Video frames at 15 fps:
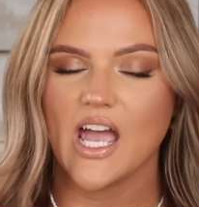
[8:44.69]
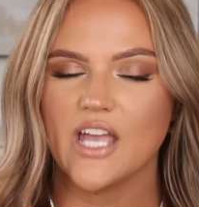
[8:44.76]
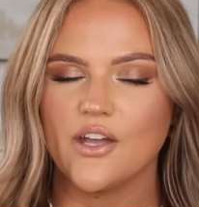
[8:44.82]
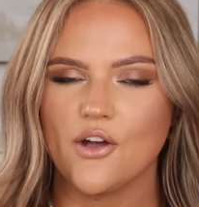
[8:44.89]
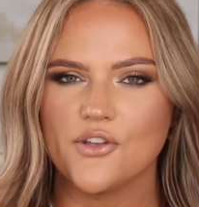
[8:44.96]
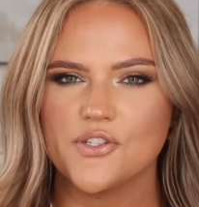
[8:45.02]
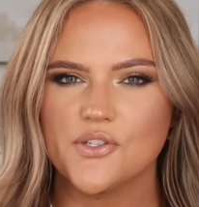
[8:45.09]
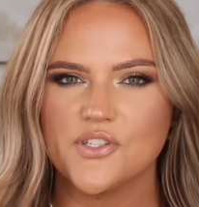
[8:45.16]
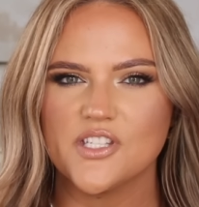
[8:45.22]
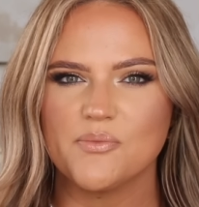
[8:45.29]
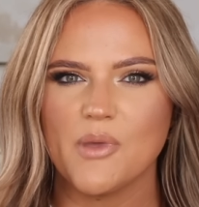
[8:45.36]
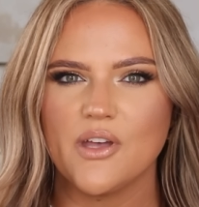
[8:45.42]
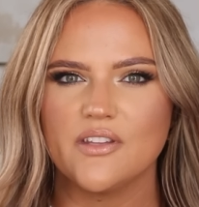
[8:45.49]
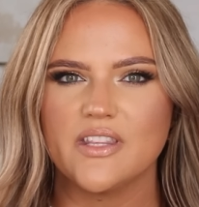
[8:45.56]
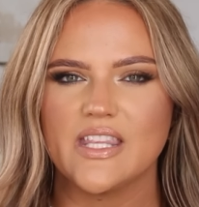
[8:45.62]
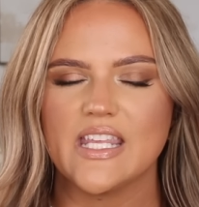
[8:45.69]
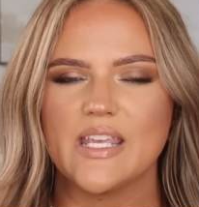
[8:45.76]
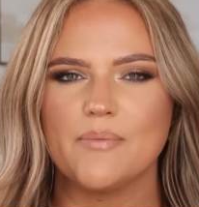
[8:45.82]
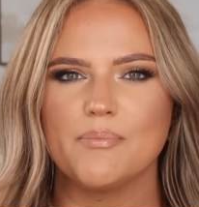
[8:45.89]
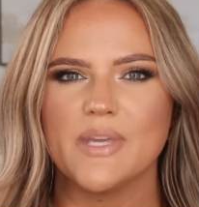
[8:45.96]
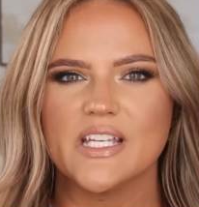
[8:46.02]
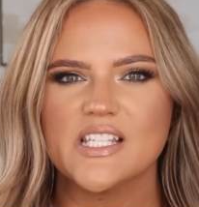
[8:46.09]
I also smelled the
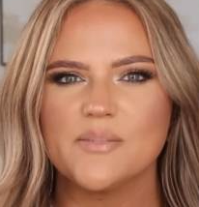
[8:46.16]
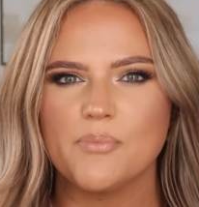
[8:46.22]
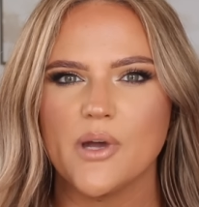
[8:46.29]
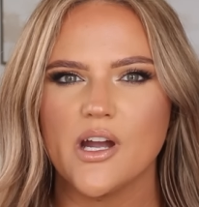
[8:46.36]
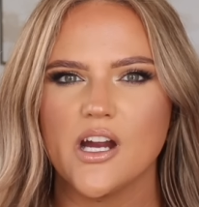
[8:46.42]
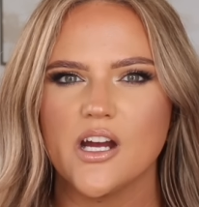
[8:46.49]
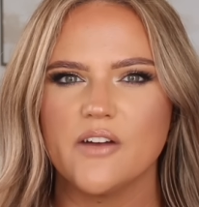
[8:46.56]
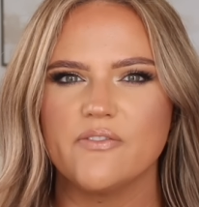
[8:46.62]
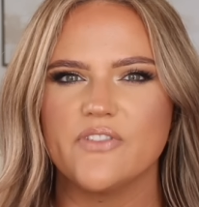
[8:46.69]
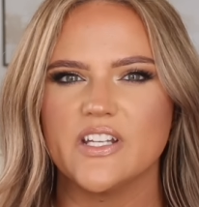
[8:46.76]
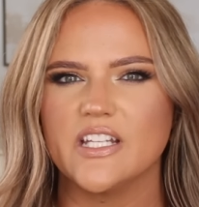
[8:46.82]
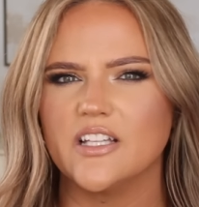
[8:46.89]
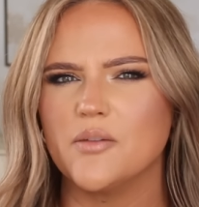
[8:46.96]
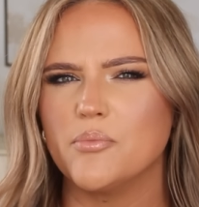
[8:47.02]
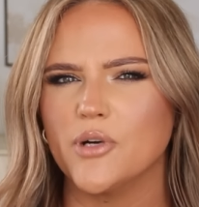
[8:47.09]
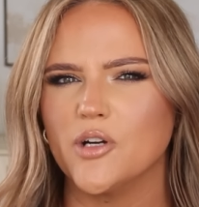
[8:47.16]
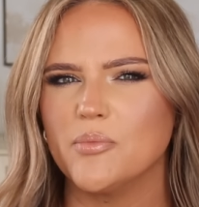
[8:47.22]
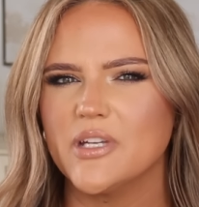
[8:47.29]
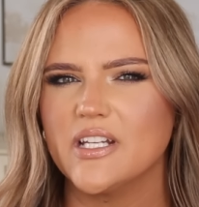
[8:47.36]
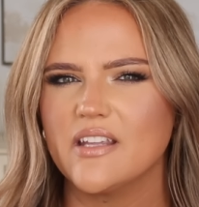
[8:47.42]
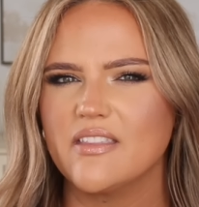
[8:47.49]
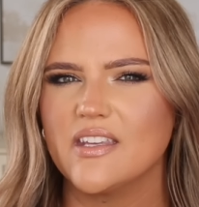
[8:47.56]
Mix Bar Vanilla
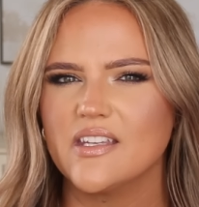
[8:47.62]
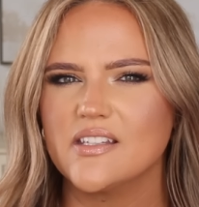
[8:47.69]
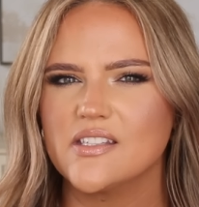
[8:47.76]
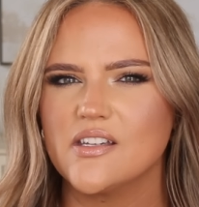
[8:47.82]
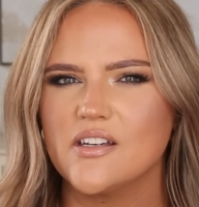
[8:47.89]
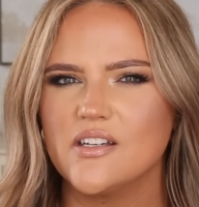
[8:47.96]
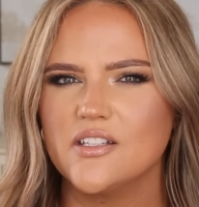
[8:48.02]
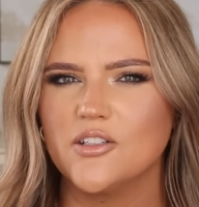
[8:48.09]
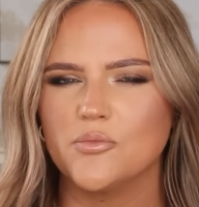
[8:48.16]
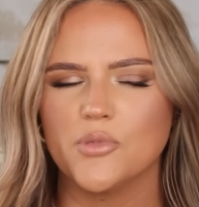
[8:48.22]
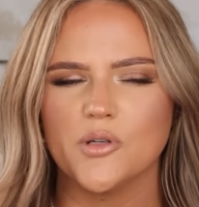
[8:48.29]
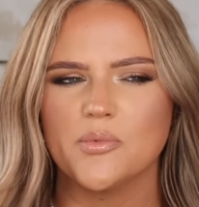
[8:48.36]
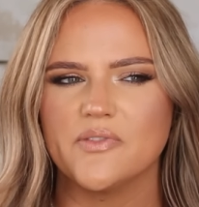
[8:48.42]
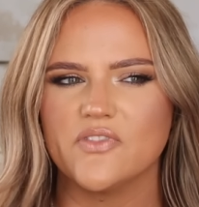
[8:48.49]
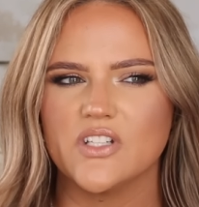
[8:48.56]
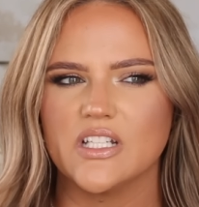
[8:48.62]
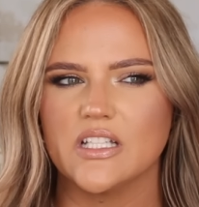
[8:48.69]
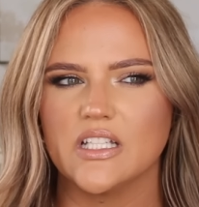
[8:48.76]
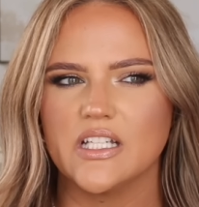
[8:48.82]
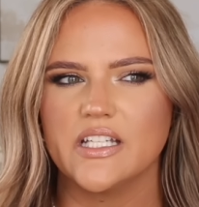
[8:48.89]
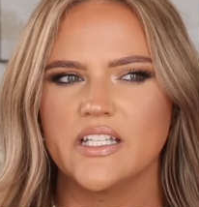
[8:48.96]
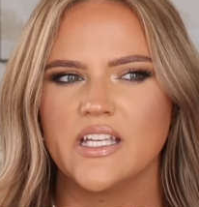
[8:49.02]
Bourbon, I think it's called, or Bourbon
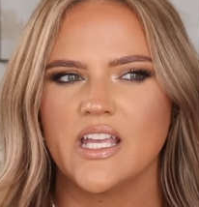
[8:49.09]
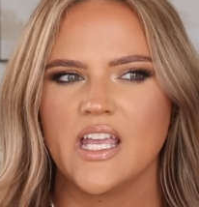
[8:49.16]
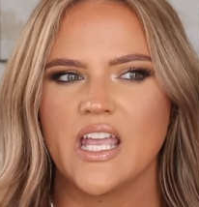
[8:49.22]
Vanilla.